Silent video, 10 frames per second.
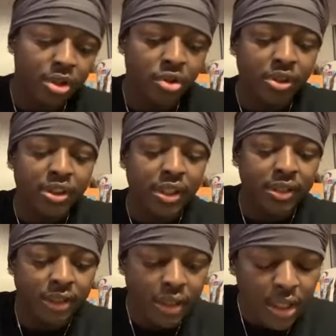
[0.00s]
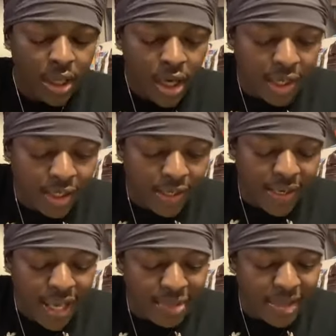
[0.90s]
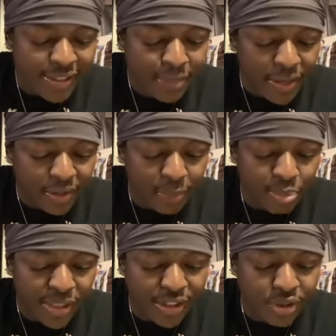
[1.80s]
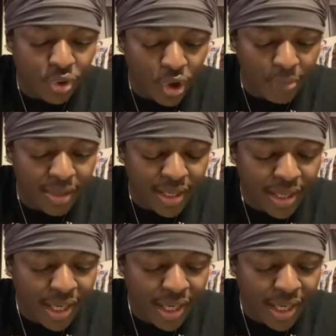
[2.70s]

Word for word: So it says, a good name is better than precious ointment